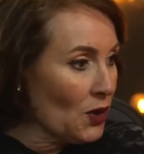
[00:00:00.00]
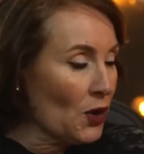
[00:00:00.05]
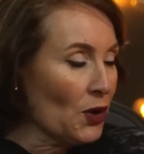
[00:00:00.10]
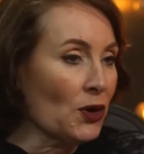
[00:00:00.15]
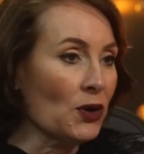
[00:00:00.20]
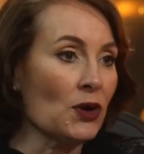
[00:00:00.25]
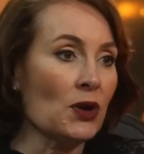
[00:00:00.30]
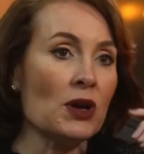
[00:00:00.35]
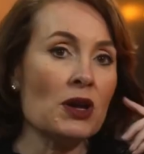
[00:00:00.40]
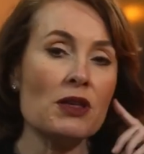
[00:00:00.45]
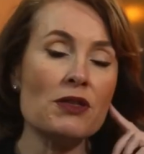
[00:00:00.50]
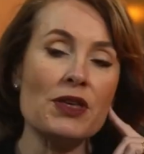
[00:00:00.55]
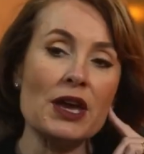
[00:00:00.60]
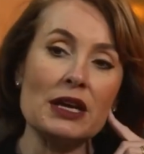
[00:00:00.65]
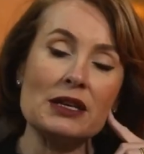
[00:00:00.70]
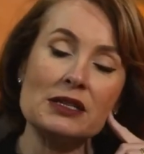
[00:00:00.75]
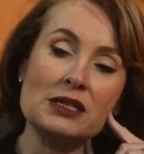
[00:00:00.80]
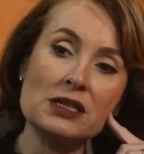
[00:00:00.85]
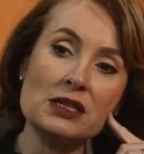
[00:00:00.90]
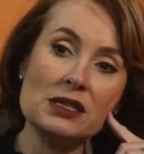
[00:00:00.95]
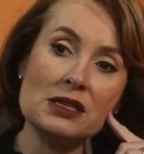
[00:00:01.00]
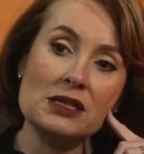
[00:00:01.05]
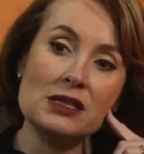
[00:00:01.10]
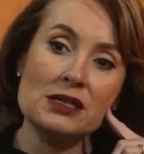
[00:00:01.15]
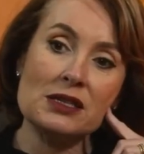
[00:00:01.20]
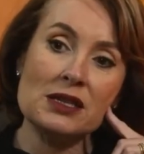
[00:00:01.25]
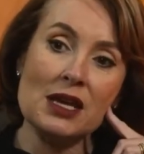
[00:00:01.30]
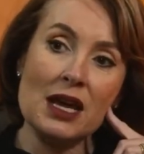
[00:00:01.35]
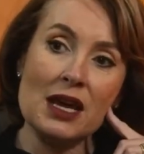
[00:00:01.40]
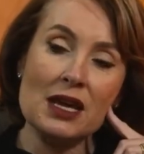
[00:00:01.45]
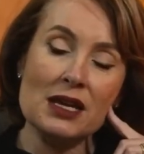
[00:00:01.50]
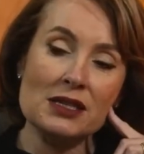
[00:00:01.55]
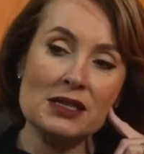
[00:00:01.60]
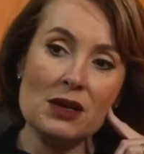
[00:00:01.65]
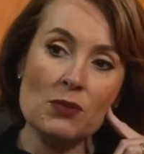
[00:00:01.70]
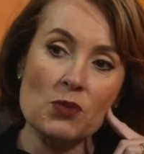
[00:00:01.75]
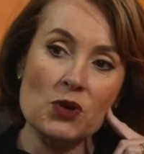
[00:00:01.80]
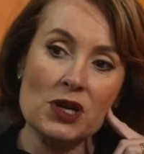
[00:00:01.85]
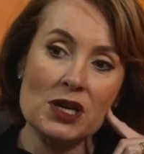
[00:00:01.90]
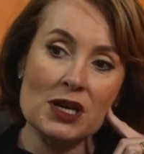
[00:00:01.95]
know that, say,
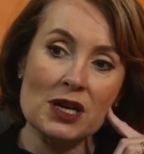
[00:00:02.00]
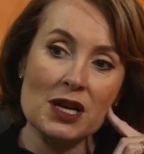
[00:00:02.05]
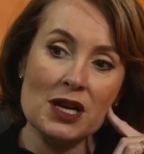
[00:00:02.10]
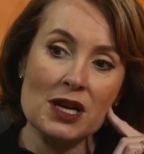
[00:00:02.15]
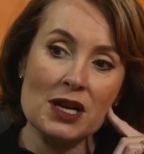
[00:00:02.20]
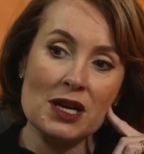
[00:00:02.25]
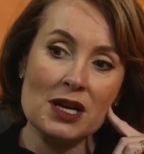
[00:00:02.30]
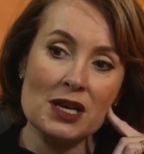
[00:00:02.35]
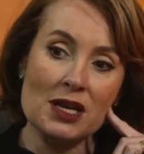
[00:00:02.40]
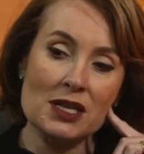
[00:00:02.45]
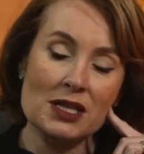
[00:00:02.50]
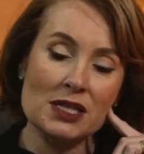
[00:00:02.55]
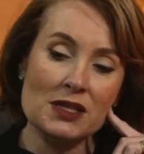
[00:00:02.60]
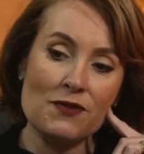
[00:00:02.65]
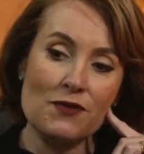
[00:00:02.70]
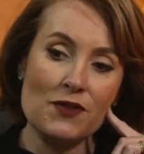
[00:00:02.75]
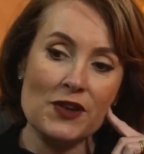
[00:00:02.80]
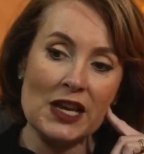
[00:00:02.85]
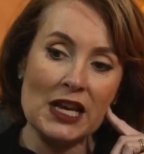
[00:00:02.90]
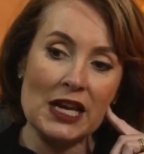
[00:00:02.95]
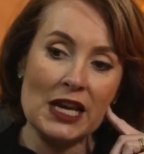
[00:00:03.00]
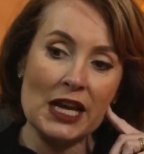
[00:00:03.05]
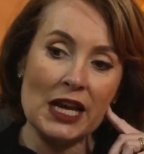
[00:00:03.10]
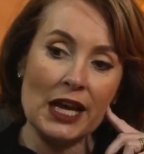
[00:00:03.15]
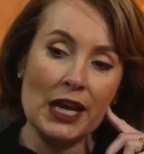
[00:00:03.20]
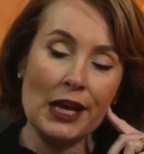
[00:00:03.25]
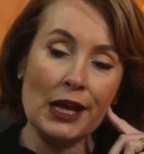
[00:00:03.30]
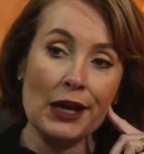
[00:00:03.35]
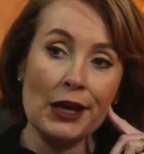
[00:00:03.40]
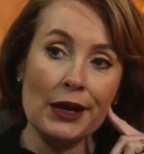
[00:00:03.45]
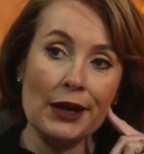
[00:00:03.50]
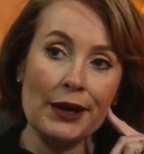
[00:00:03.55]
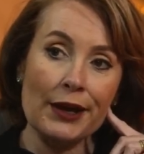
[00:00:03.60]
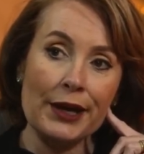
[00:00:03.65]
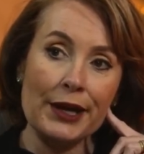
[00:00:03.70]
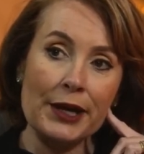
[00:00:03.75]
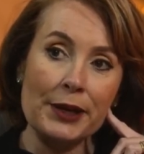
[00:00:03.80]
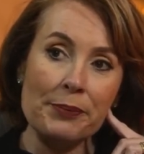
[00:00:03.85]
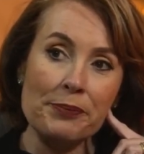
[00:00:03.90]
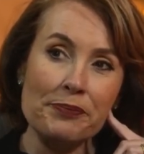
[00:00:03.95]
someone is feeling
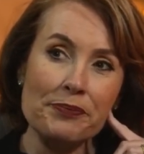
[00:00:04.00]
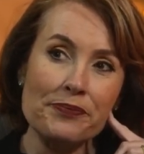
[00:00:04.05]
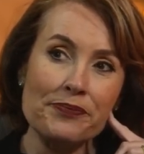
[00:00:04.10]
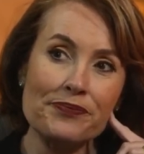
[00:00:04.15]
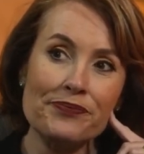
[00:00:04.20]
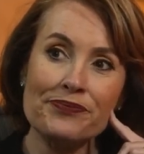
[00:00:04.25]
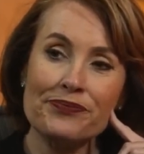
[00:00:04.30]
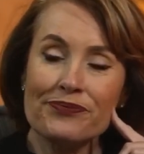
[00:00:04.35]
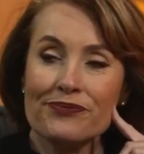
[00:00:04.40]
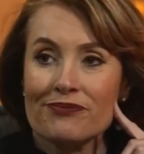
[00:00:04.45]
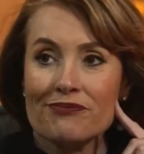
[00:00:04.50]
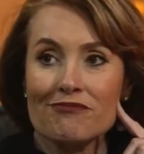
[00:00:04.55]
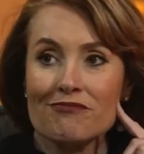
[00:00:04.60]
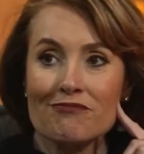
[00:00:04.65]
um,